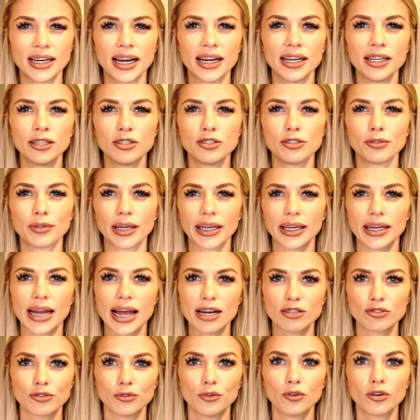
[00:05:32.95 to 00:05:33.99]
I didn't do like an
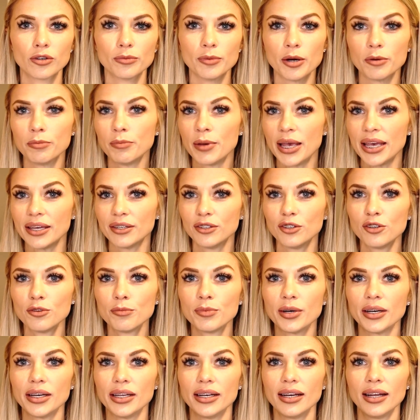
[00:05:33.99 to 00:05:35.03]
actual hormone panel,
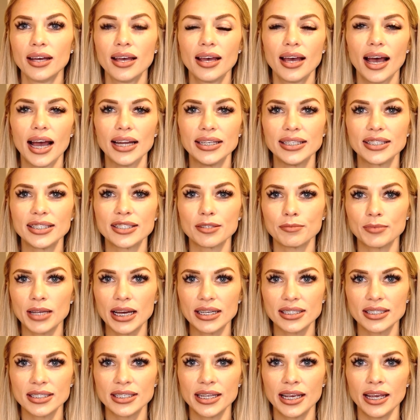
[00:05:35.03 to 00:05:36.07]
but I did some
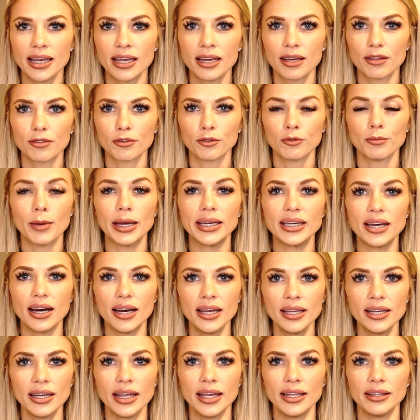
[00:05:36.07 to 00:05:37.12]
testing through my
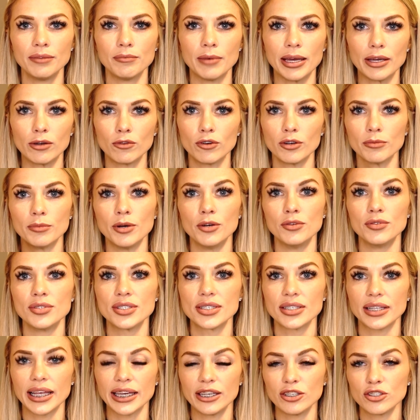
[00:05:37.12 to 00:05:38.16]
gut and my
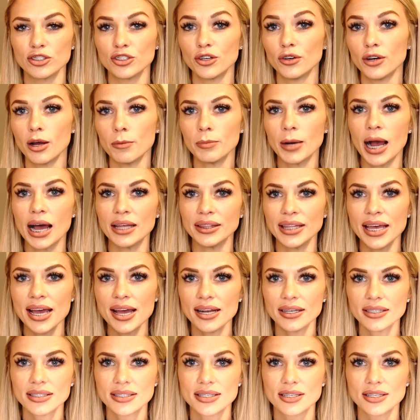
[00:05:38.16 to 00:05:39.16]
hormones like showed up on that.